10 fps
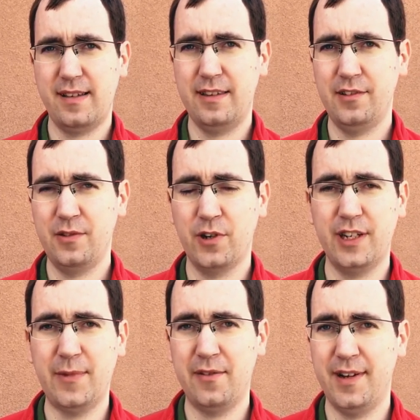clearly
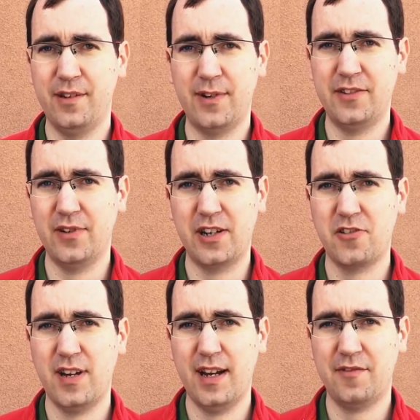working my way in the right
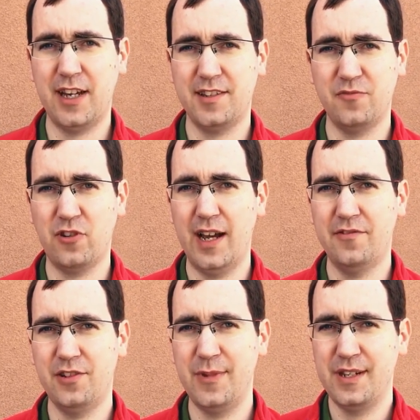direction, and I've got some
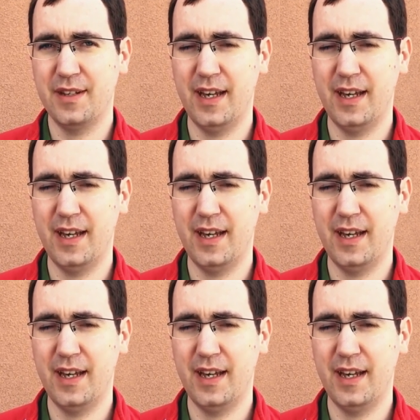drive to me.